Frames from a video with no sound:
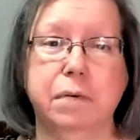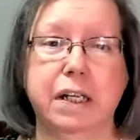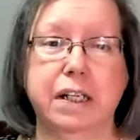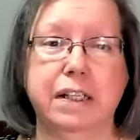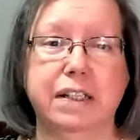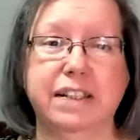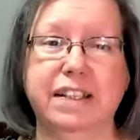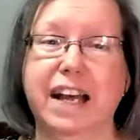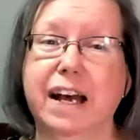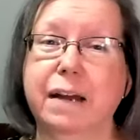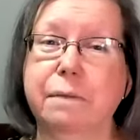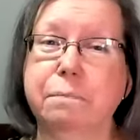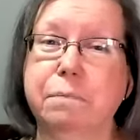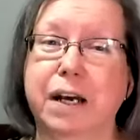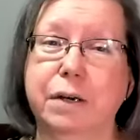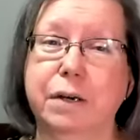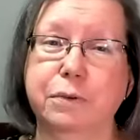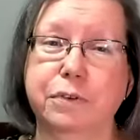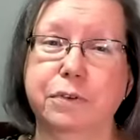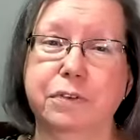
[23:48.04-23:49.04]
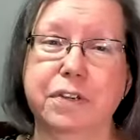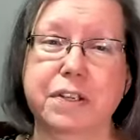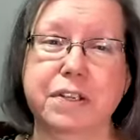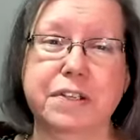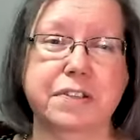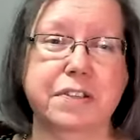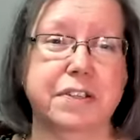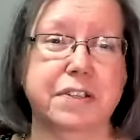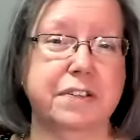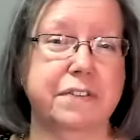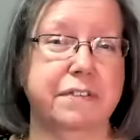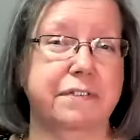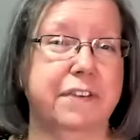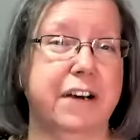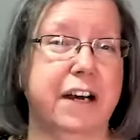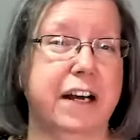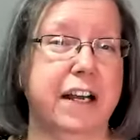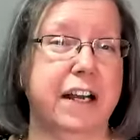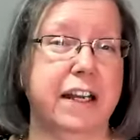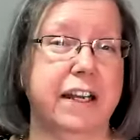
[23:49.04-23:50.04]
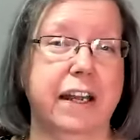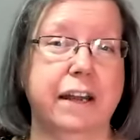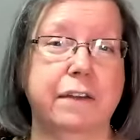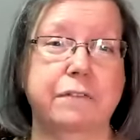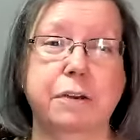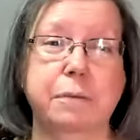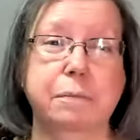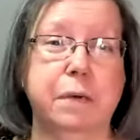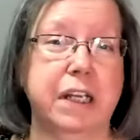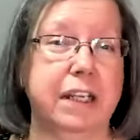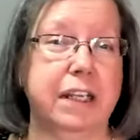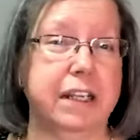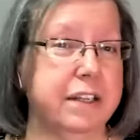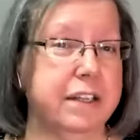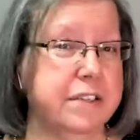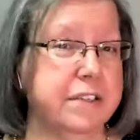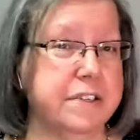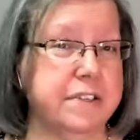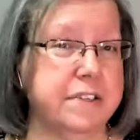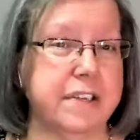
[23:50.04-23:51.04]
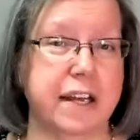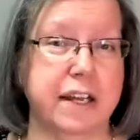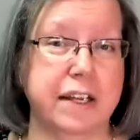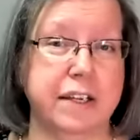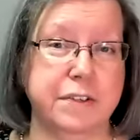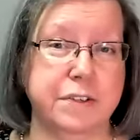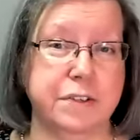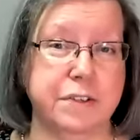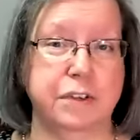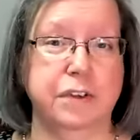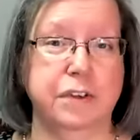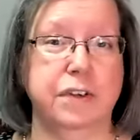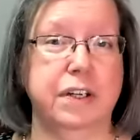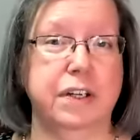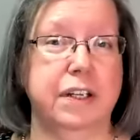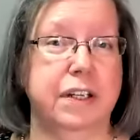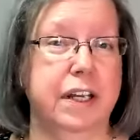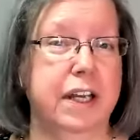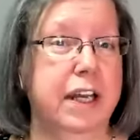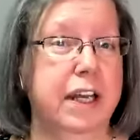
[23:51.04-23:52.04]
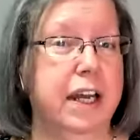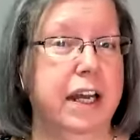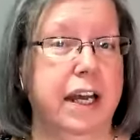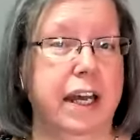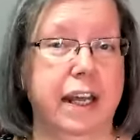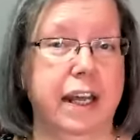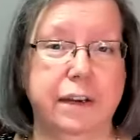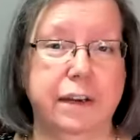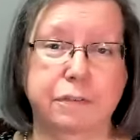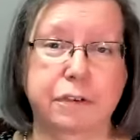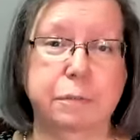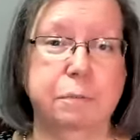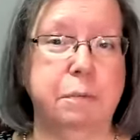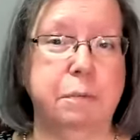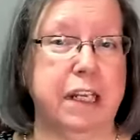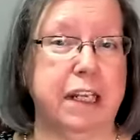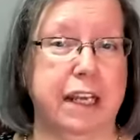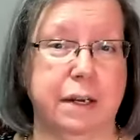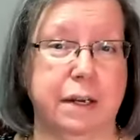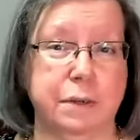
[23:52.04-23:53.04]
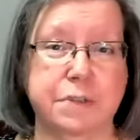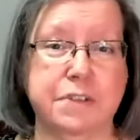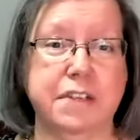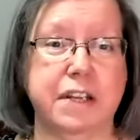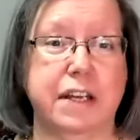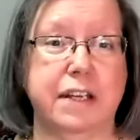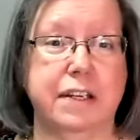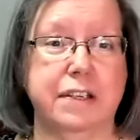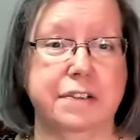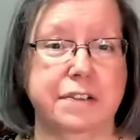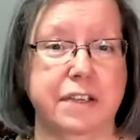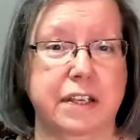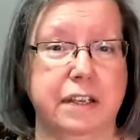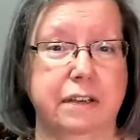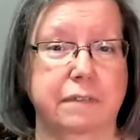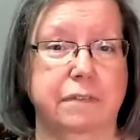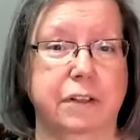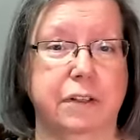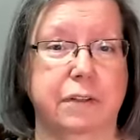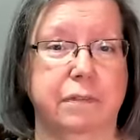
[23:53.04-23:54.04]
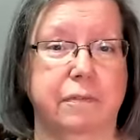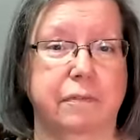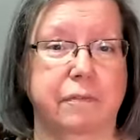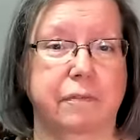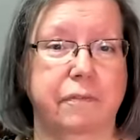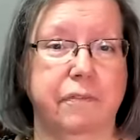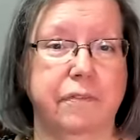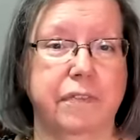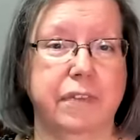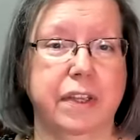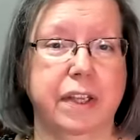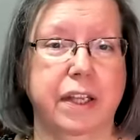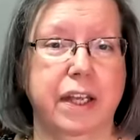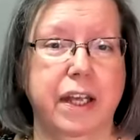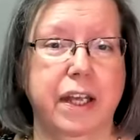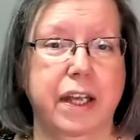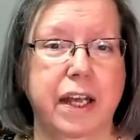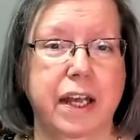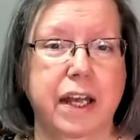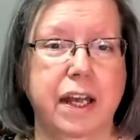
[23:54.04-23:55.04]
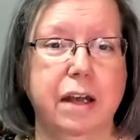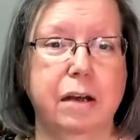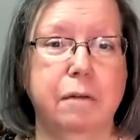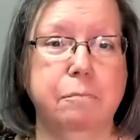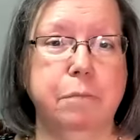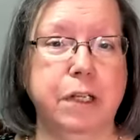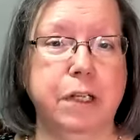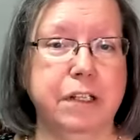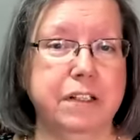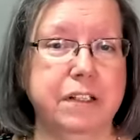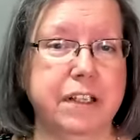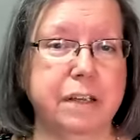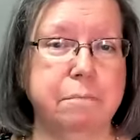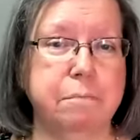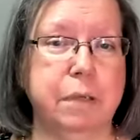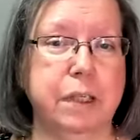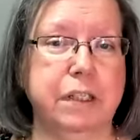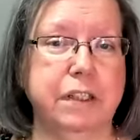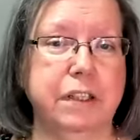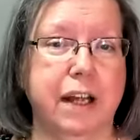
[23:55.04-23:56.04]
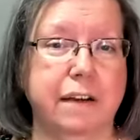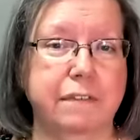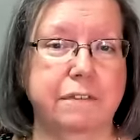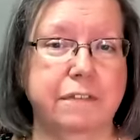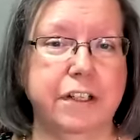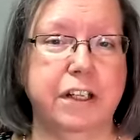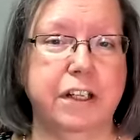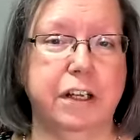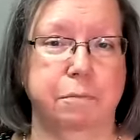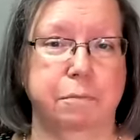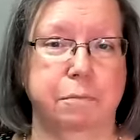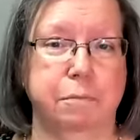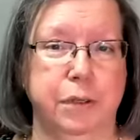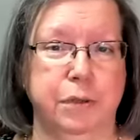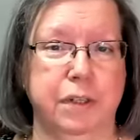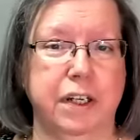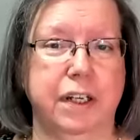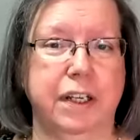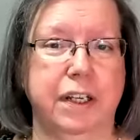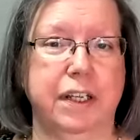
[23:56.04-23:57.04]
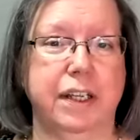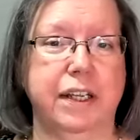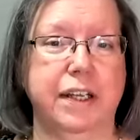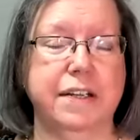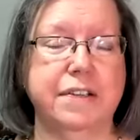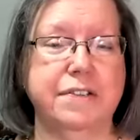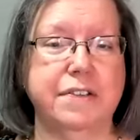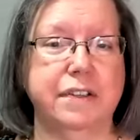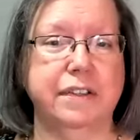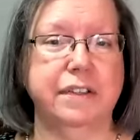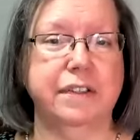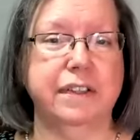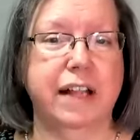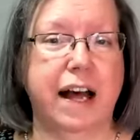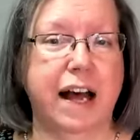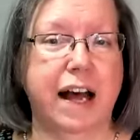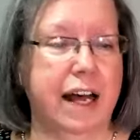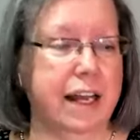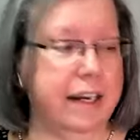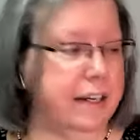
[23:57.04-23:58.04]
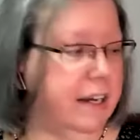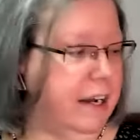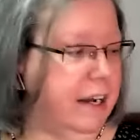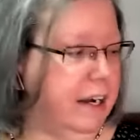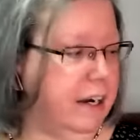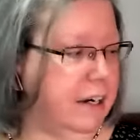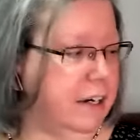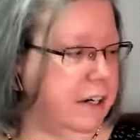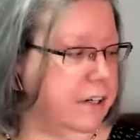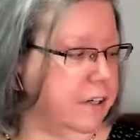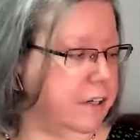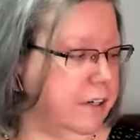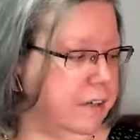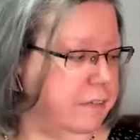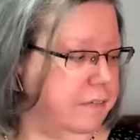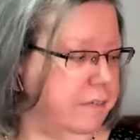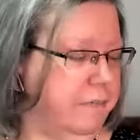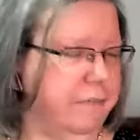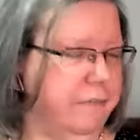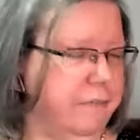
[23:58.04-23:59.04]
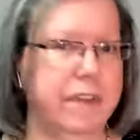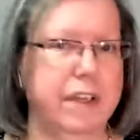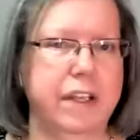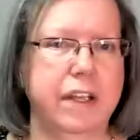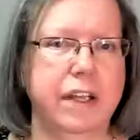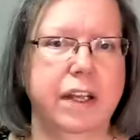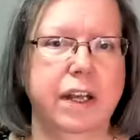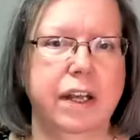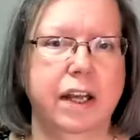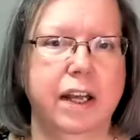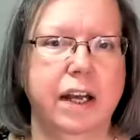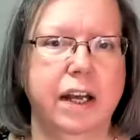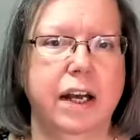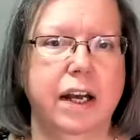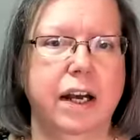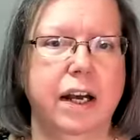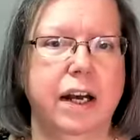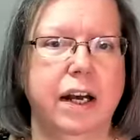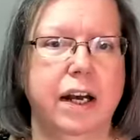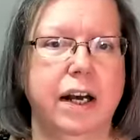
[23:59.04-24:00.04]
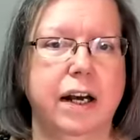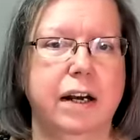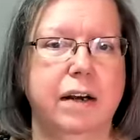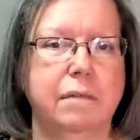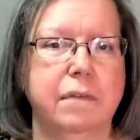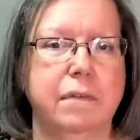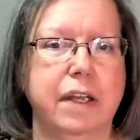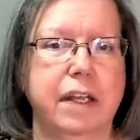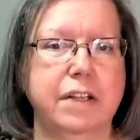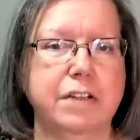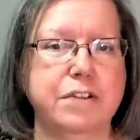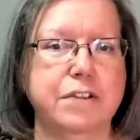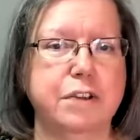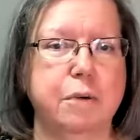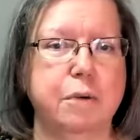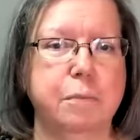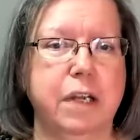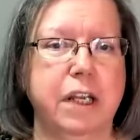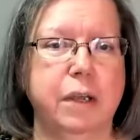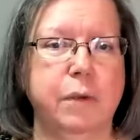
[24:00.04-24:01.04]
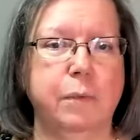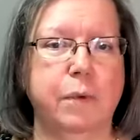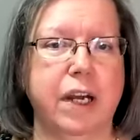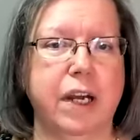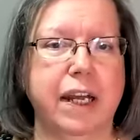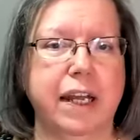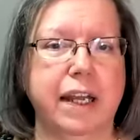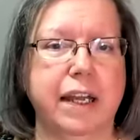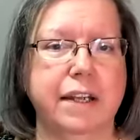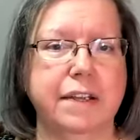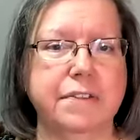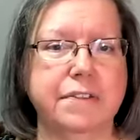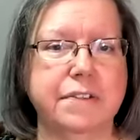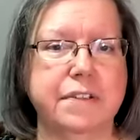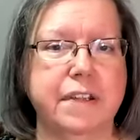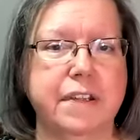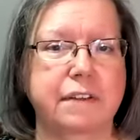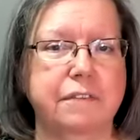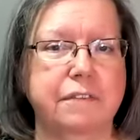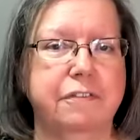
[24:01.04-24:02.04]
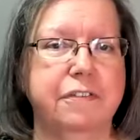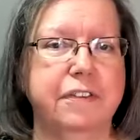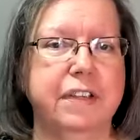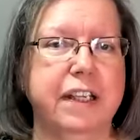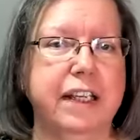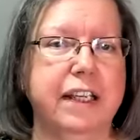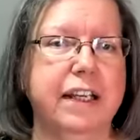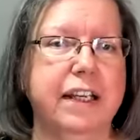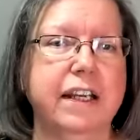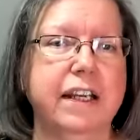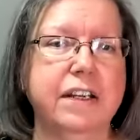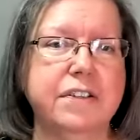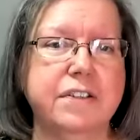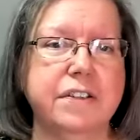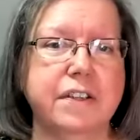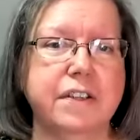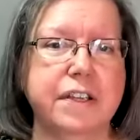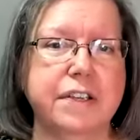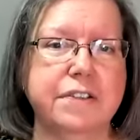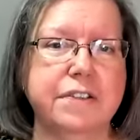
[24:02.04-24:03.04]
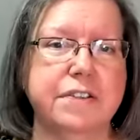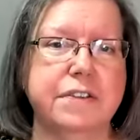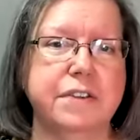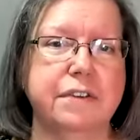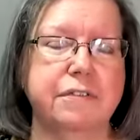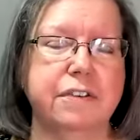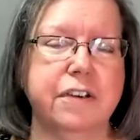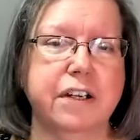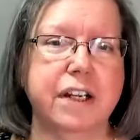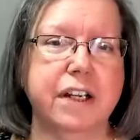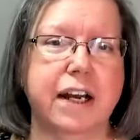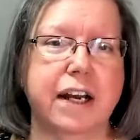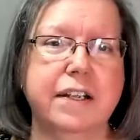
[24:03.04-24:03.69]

but not boundaries that define everybody inside is good and everybody outside is evil. Building beloved community is a lot harder uh, in so many ways than fleeing to these different